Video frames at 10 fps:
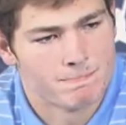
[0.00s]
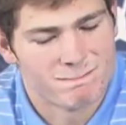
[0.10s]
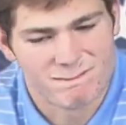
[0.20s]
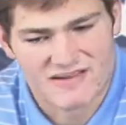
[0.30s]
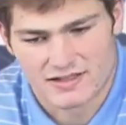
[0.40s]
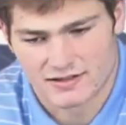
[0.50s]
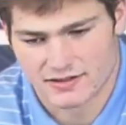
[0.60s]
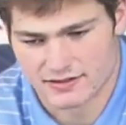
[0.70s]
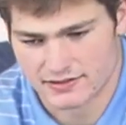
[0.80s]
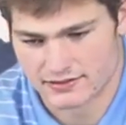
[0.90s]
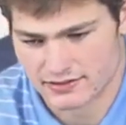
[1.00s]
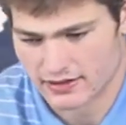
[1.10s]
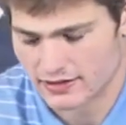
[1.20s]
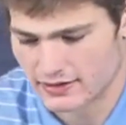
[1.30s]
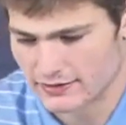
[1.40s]
You
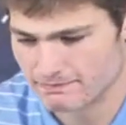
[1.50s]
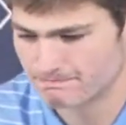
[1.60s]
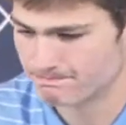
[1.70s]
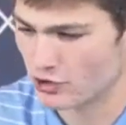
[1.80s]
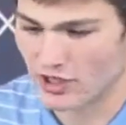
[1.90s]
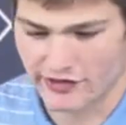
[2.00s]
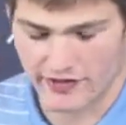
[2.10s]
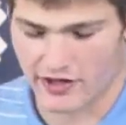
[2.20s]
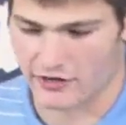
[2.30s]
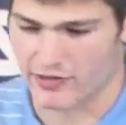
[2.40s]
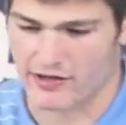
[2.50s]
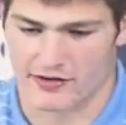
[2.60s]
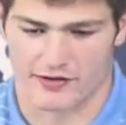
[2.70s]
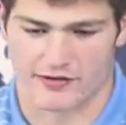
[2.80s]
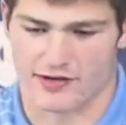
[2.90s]
know, I thought they all ran
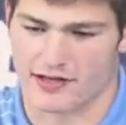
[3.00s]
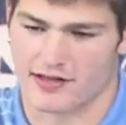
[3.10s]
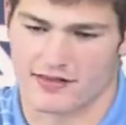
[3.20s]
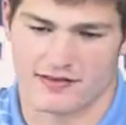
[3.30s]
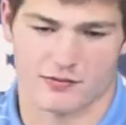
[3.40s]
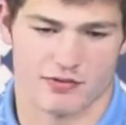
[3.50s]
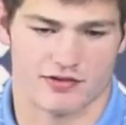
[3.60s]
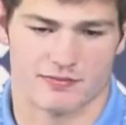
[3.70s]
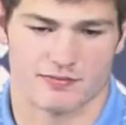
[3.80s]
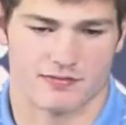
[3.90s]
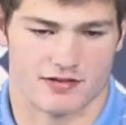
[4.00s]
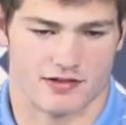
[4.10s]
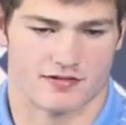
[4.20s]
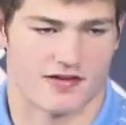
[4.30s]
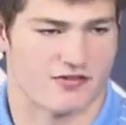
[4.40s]
hard tonight. I think they were put in, you
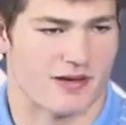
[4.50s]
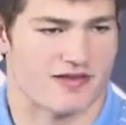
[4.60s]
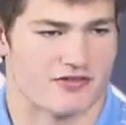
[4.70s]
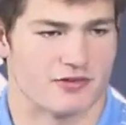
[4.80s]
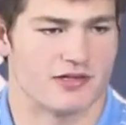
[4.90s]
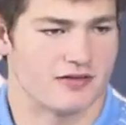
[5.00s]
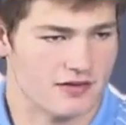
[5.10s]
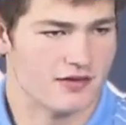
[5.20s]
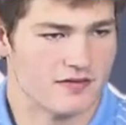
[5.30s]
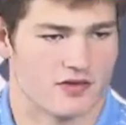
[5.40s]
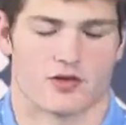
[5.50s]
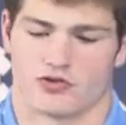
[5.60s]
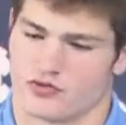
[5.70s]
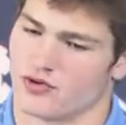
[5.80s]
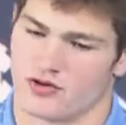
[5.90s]
know, a tough spot this week. The
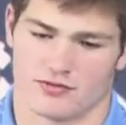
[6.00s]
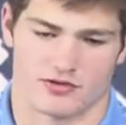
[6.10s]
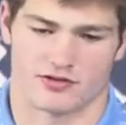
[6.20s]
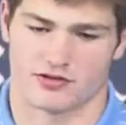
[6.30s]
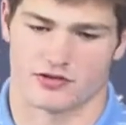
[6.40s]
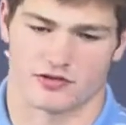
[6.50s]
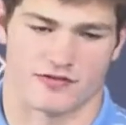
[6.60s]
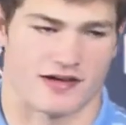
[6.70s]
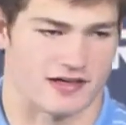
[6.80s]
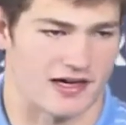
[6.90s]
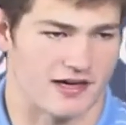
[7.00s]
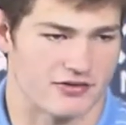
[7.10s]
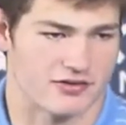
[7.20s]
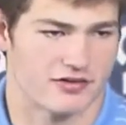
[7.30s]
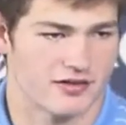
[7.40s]
coaches were on, just, you know, just finding
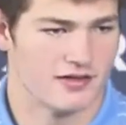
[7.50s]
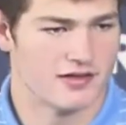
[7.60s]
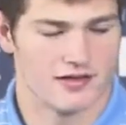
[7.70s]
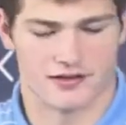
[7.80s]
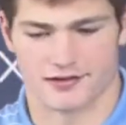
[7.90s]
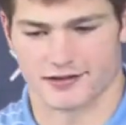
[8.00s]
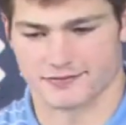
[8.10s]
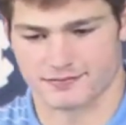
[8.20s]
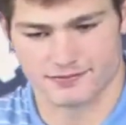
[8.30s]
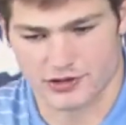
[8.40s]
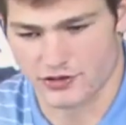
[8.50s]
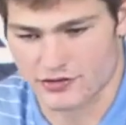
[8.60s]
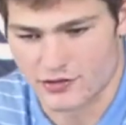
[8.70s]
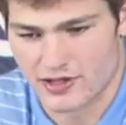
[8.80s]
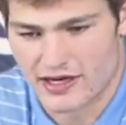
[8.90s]
guys. You know, the
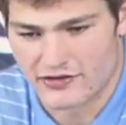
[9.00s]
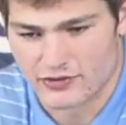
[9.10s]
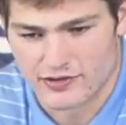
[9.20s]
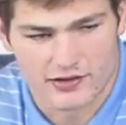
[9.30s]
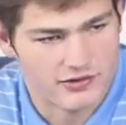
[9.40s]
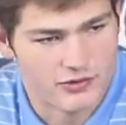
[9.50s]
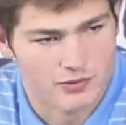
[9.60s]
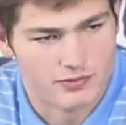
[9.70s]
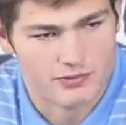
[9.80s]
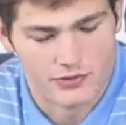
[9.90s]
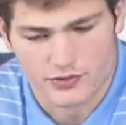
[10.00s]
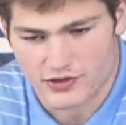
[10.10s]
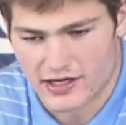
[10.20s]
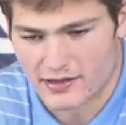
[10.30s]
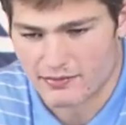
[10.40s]
two guys who are in there do their
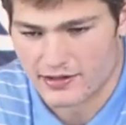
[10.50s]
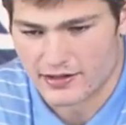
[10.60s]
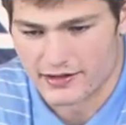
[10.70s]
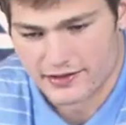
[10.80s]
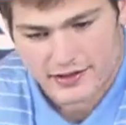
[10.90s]
job. But, you